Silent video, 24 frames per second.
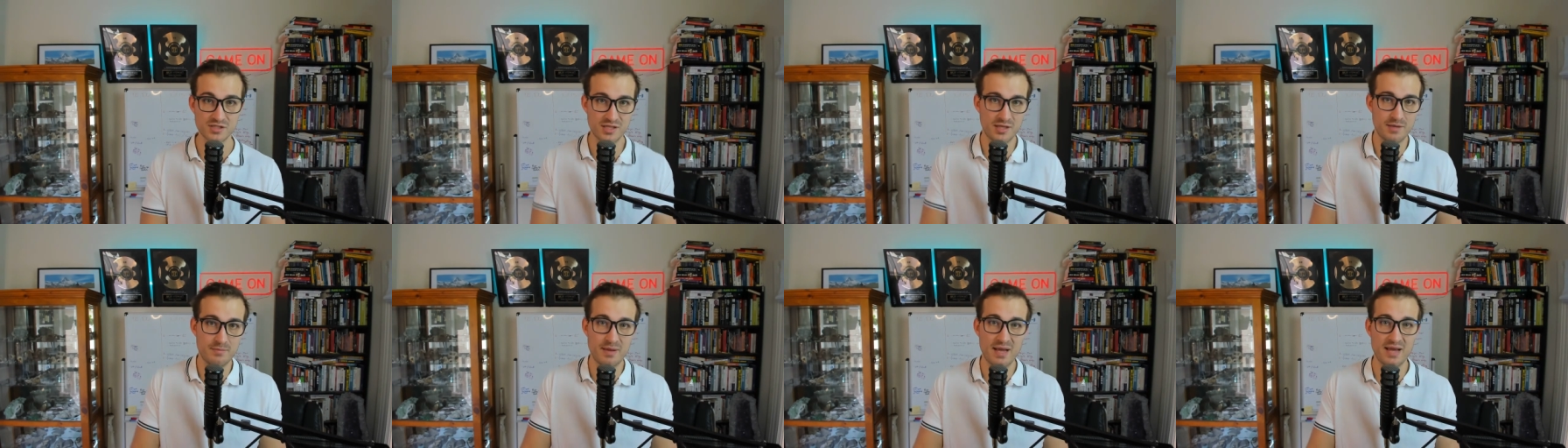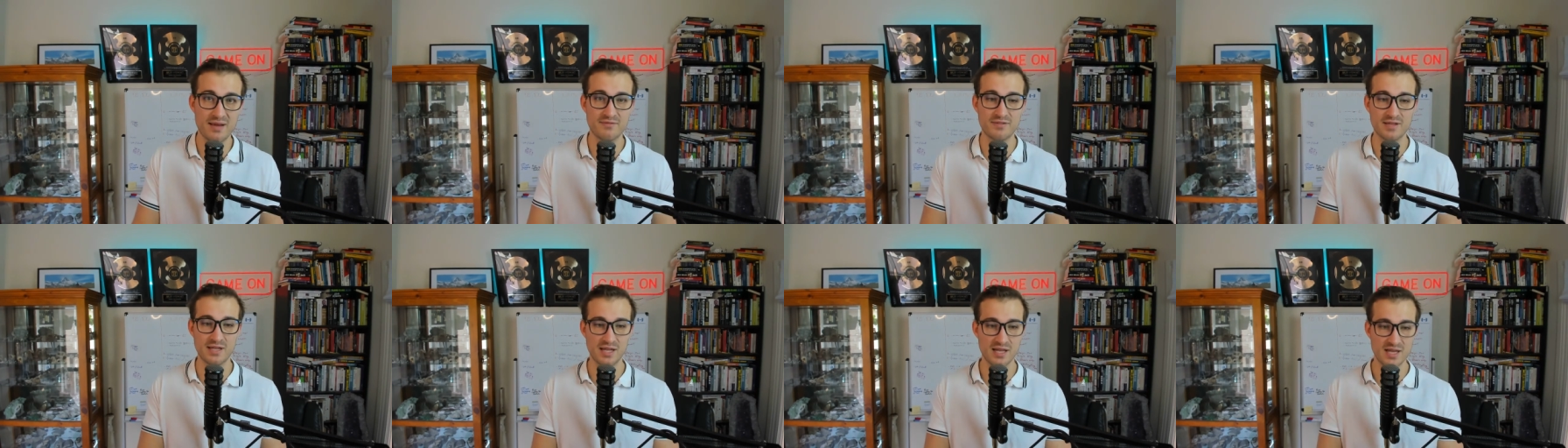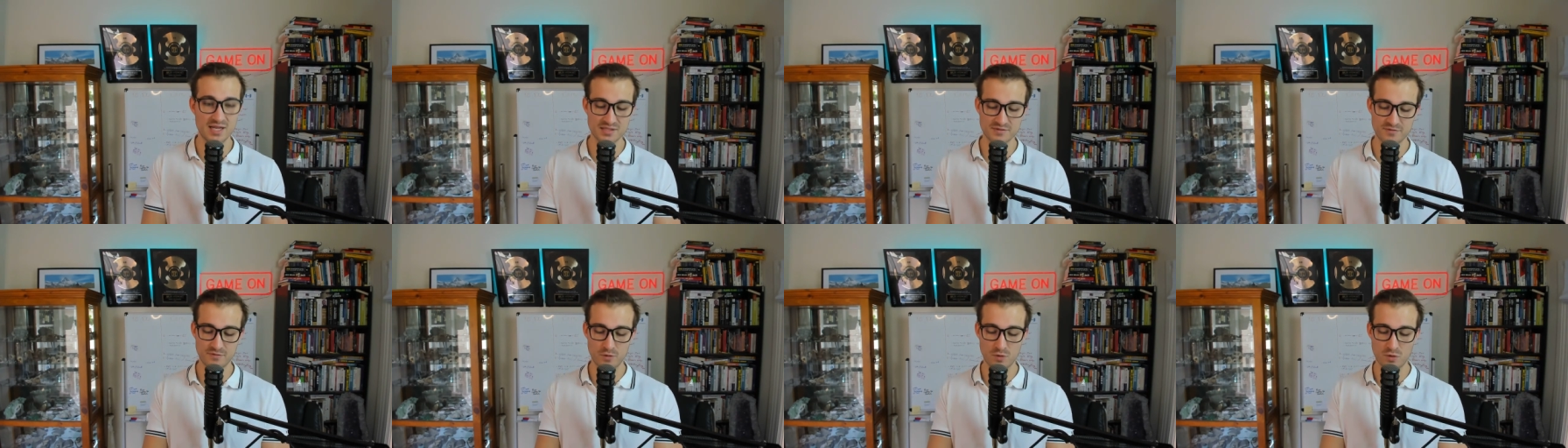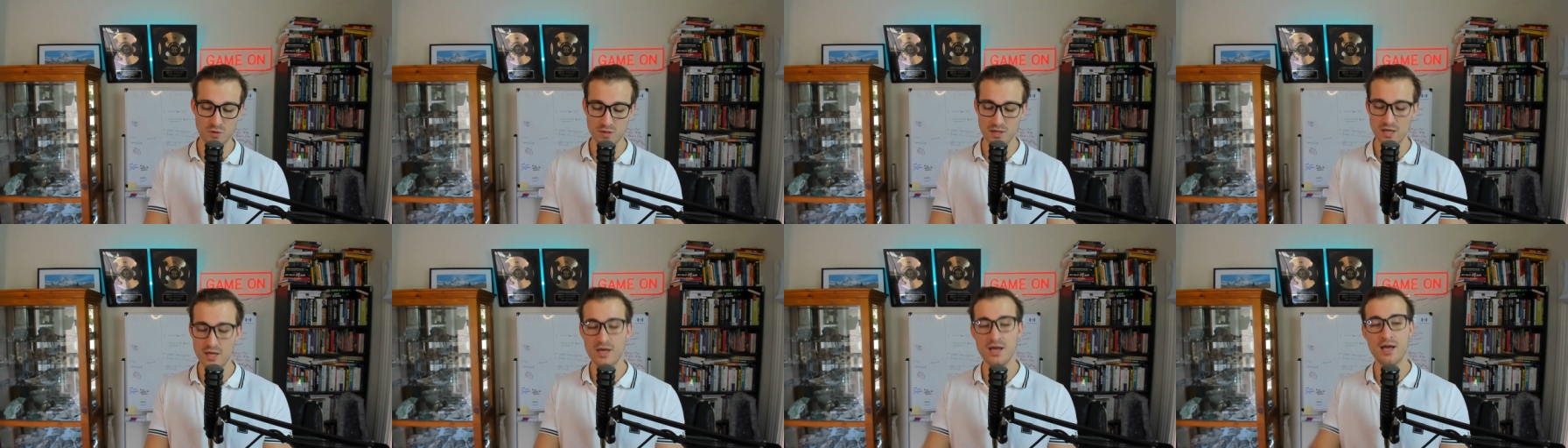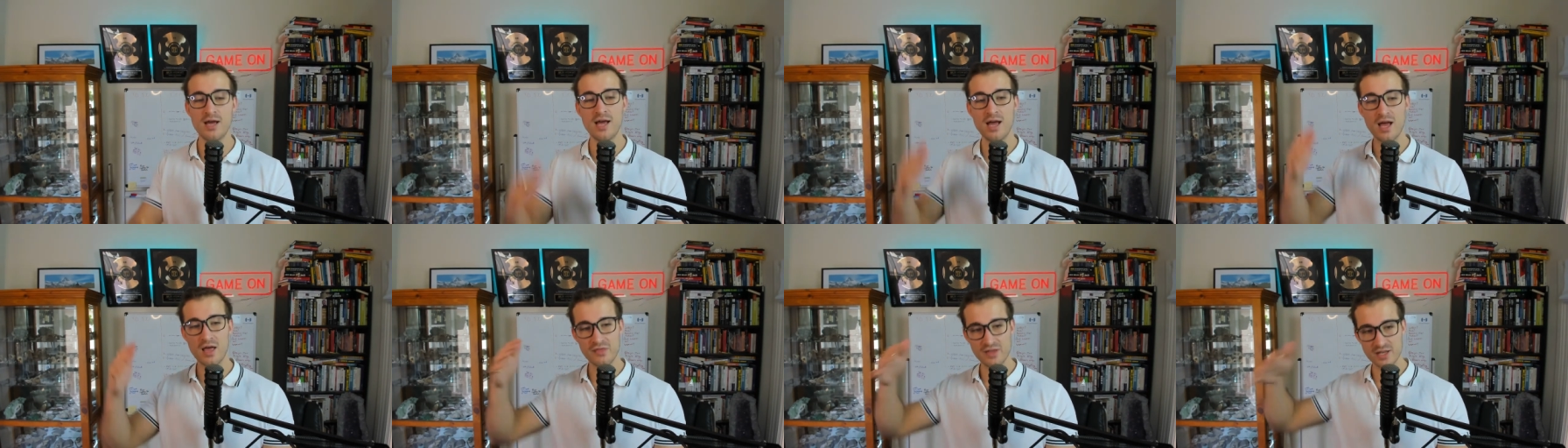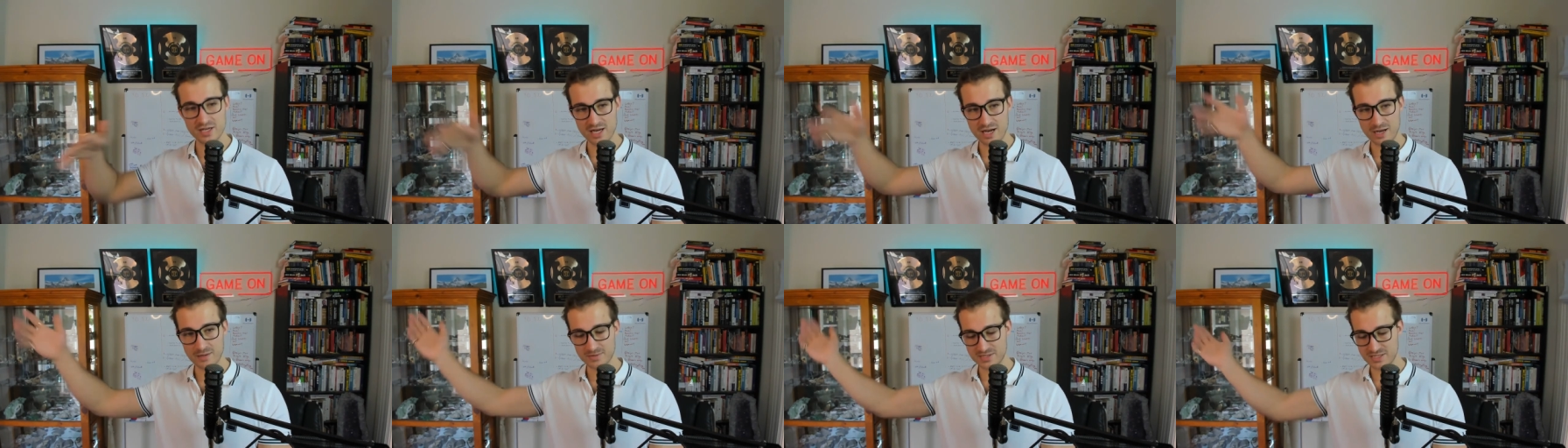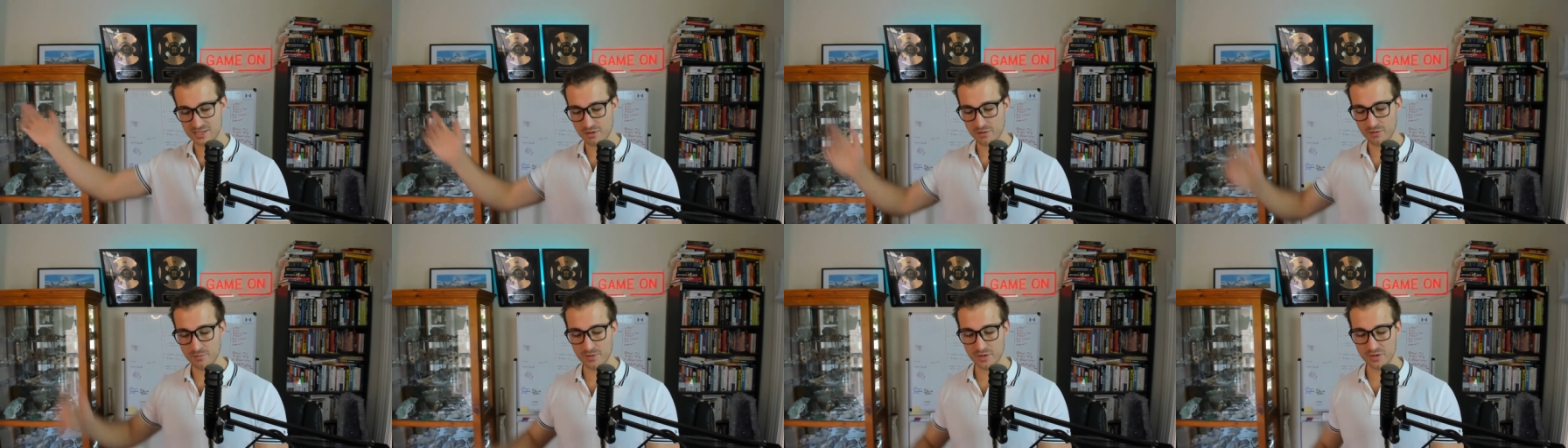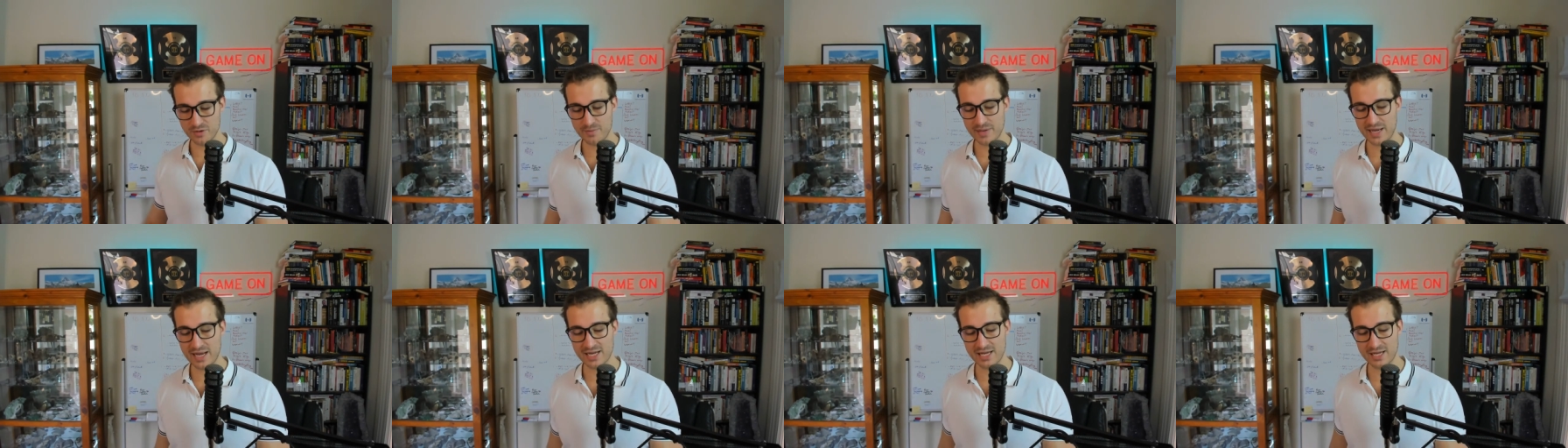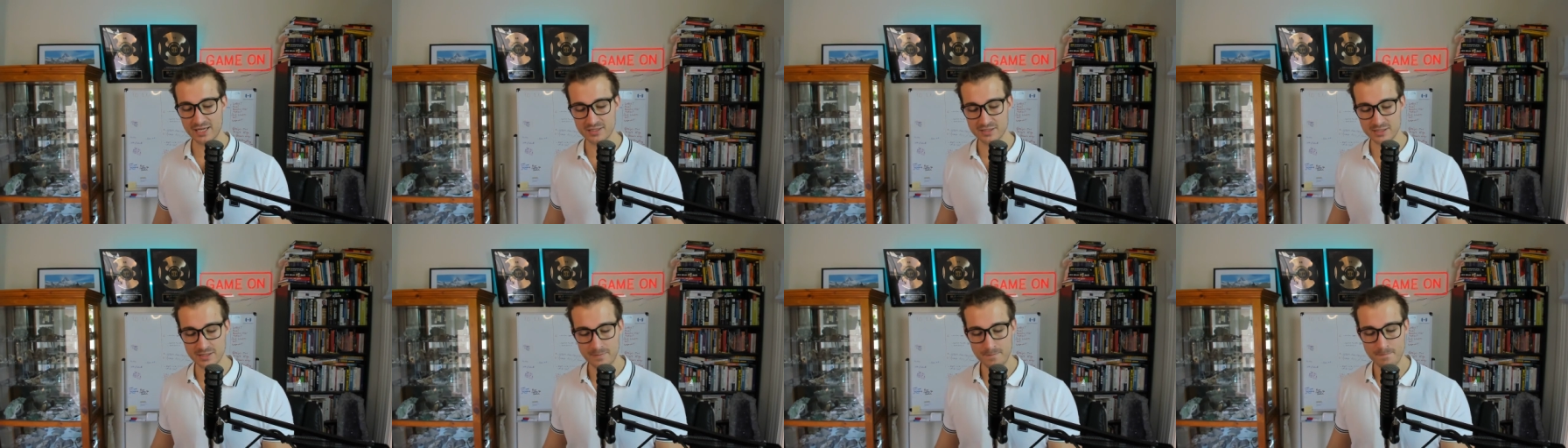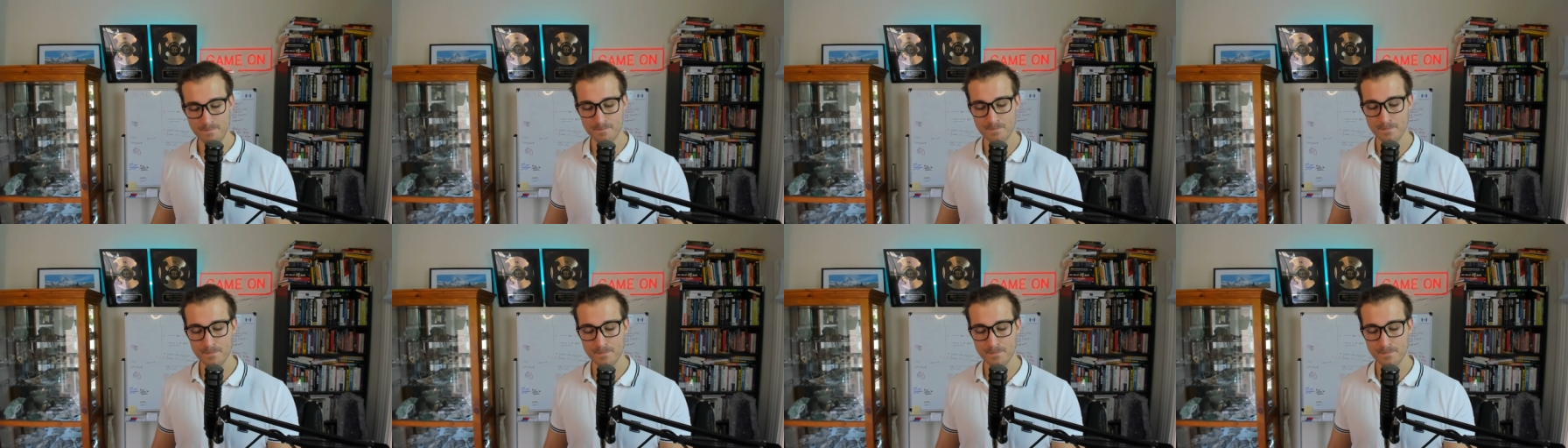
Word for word: So they pay for the last four and then you upsell them on the back end.